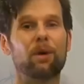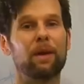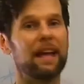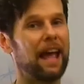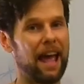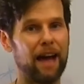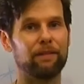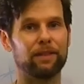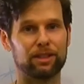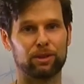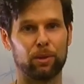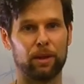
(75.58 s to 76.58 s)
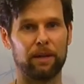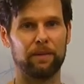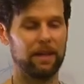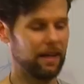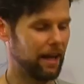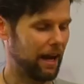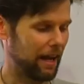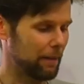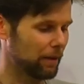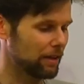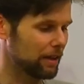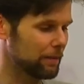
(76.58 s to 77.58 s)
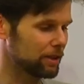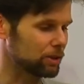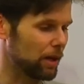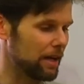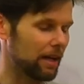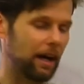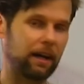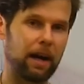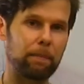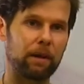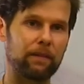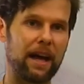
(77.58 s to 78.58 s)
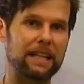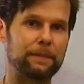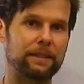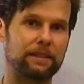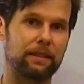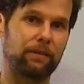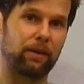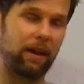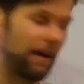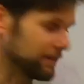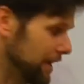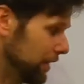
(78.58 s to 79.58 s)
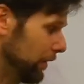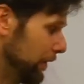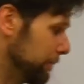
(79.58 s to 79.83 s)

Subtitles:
only half the story. And I'm going to demonstrate a couple of aspects of the fern life cycle on